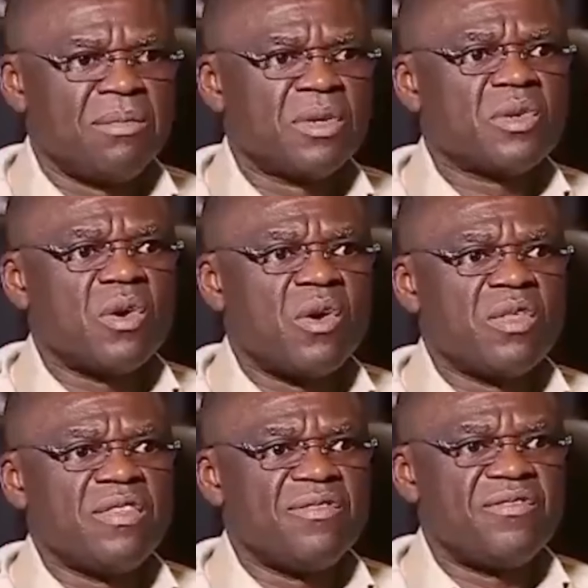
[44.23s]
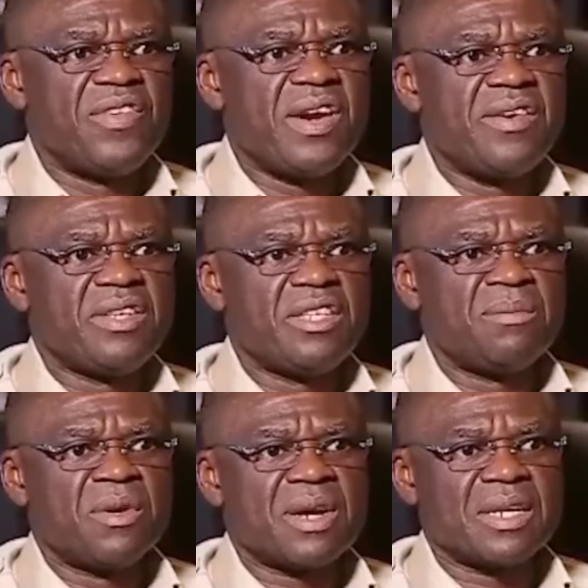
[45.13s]
but on the very
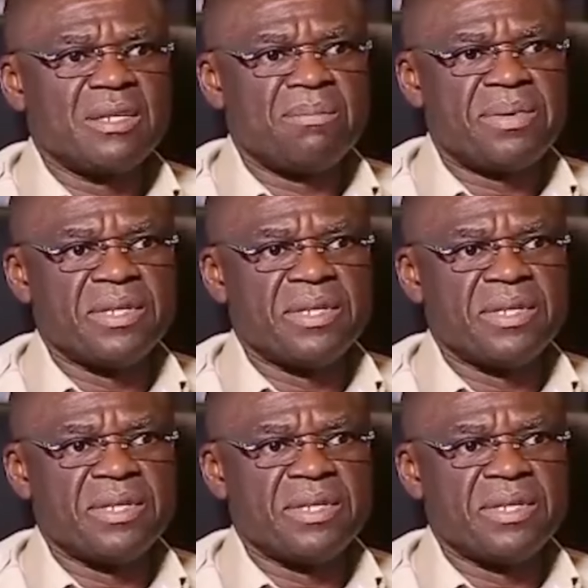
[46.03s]
democratic